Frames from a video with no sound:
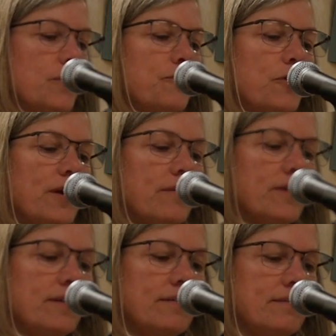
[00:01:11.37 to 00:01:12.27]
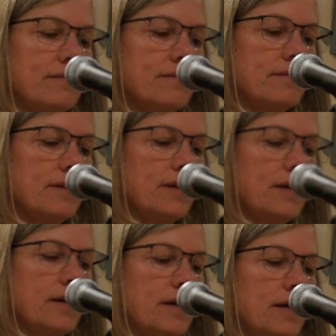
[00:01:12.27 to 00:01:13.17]
Forgiven.
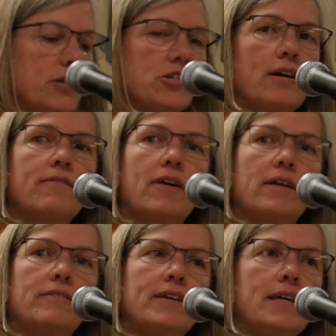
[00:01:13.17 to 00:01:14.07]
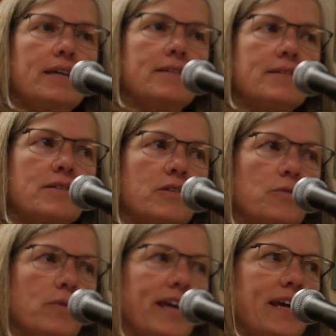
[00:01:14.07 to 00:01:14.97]
A chevron of geese
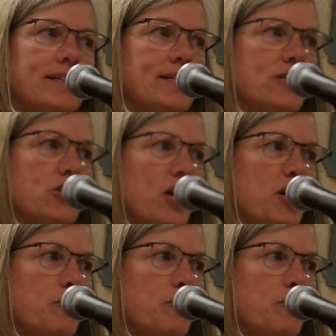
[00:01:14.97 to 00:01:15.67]
regains its shape.